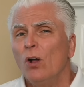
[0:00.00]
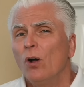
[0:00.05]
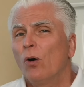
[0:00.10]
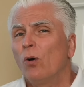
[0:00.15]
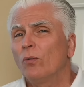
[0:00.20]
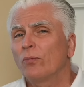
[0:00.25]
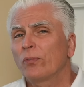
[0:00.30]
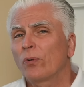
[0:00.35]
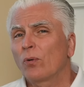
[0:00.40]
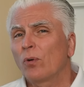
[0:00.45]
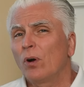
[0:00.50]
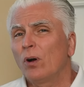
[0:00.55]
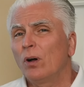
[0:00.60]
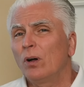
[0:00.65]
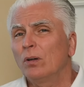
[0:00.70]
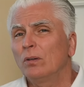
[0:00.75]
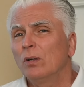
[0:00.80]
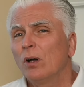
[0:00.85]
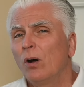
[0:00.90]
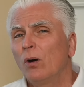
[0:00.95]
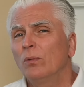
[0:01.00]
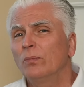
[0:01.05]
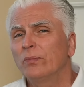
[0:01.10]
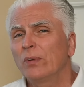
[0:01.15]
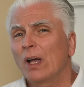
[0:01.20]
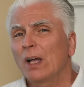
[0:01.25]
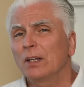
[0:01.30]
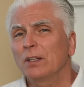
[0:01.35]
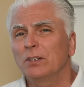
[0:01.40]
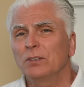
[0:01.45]
Overall, home
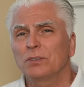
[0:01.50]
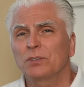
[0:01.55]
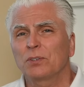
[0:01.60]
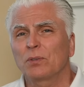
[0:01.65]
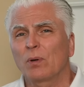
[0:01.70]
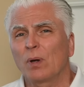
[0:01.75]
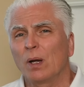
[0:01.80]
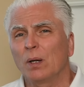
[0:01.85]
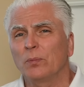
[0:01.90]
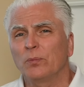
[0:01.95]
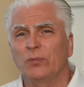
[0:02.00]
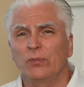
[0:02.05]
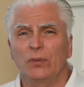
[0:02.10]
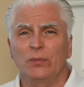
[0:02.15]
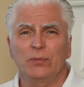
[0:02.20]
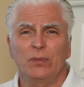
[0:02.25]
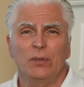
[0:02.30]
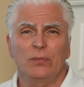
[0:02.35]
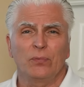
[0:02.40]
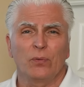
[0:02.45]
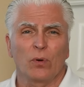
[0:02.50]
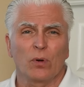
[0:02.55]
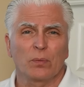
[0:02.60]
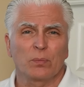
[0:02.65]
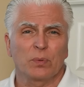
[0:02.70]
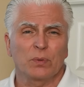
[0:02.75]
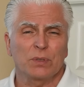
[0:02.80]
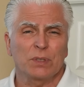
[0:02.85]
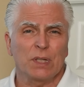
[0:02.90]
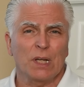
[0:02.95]
values are up
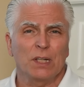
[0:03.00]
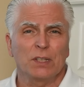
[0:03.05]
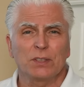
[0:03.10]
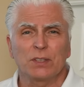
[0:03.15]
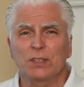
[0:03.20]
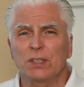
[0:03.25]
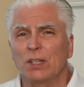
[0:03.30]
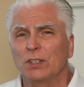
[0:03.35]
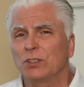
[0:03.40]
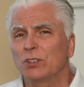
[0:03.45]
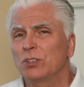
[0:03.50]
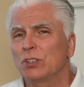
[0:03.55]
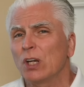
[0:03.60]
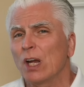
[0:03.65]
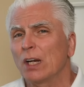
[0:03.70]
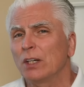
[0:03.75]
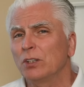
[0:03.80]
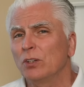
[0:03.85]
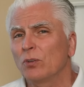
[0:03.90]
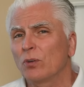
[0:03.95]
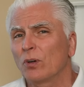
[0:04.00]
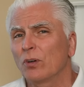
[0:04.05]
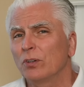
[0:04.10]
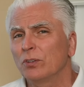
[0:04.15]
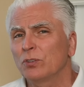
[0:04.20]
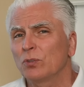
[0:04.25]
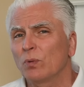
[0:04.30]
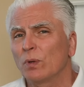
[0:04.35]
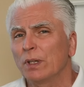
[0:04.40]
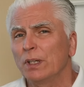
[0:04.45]
54% since
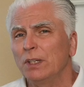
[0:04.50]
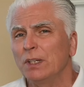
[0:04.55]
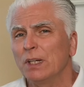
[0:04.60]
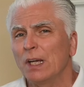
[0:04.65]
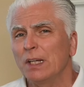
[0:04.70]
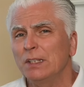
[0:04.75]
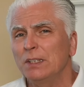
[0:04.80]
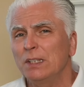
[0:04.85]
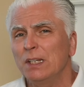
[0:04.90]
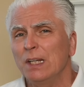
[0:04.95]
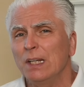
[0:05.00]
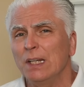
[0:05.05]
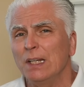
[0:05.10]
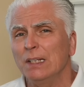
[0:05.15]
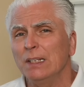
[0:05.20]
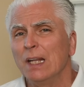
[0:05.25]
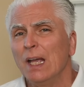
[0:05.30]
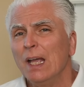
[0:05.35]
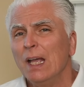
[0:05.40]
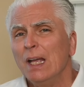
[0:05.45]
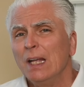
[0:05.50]
January 2019.